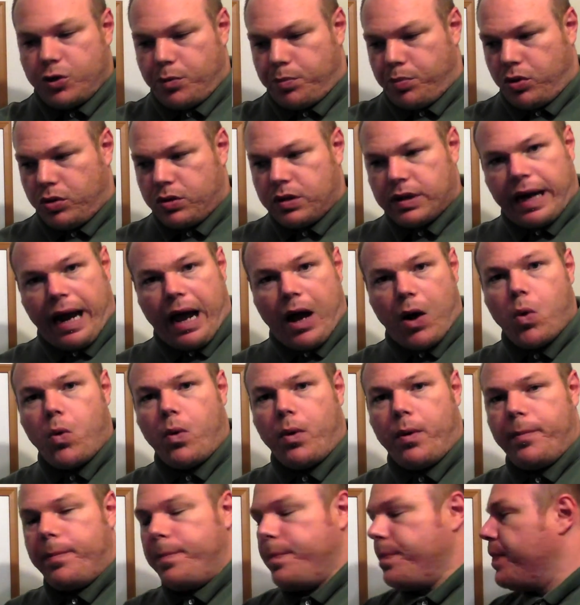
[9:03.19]
you pull it
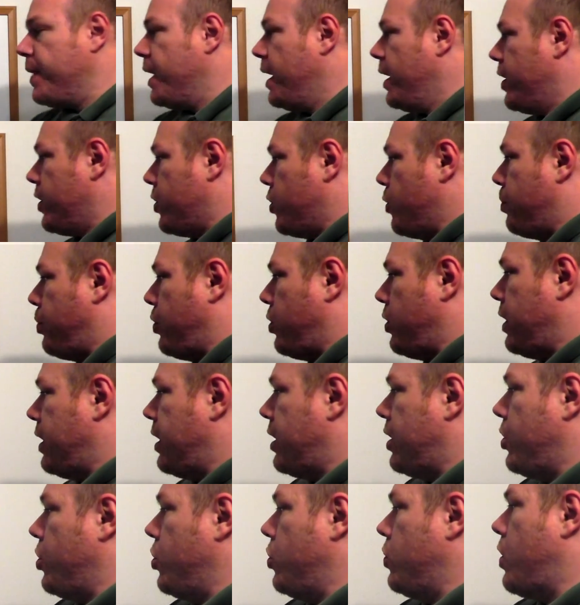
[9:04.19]
out, you put
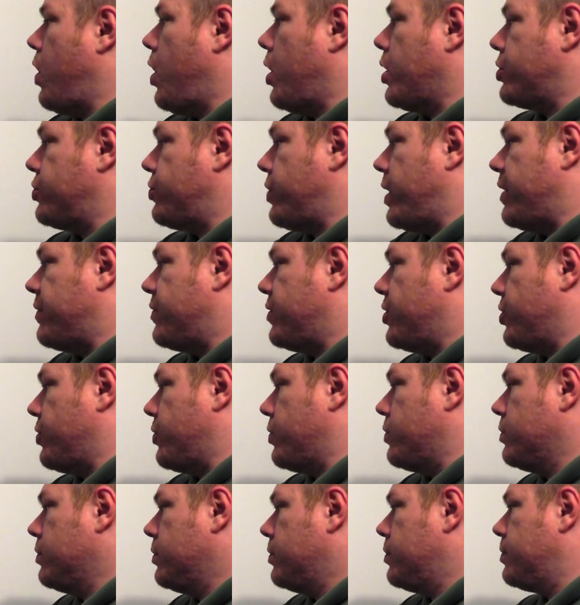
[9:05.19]
in a new hard drive
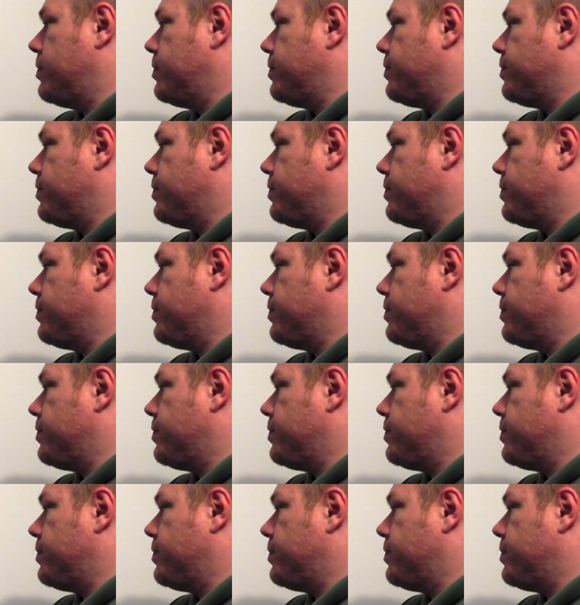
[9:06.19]
too,